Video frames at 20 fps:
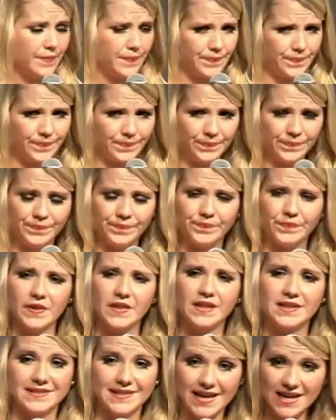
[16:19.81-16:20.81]

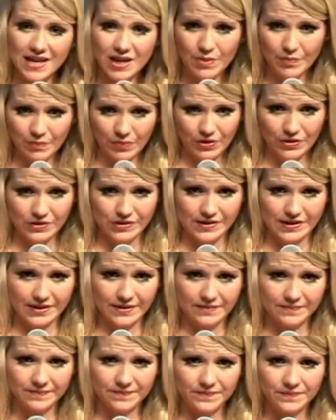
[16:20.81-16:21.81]
The second
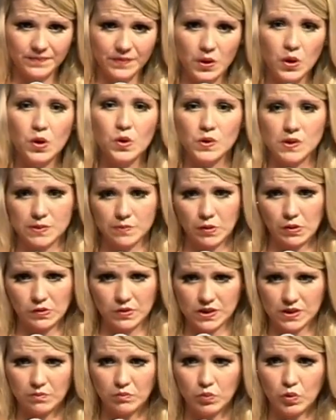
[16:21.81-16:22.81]
person who's
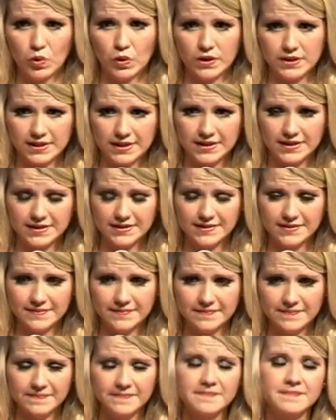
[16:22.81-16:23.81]
most important,
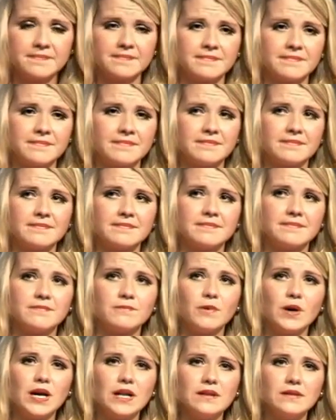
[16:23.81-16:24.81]

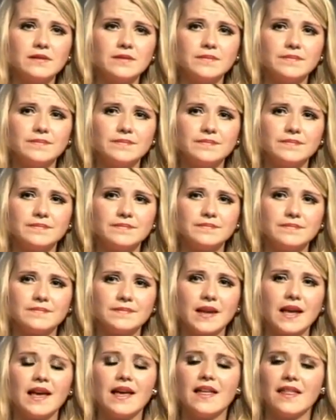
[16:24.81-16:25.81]
well,
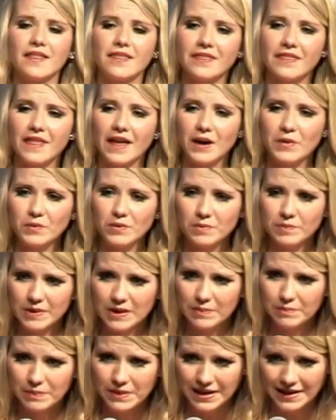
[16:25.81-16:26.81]
that would
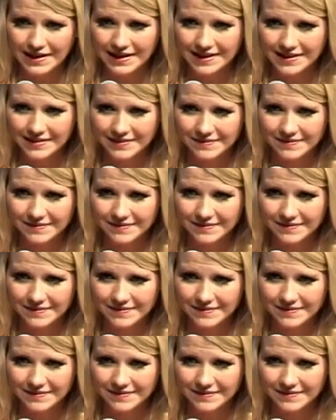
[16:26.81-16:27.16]
be me.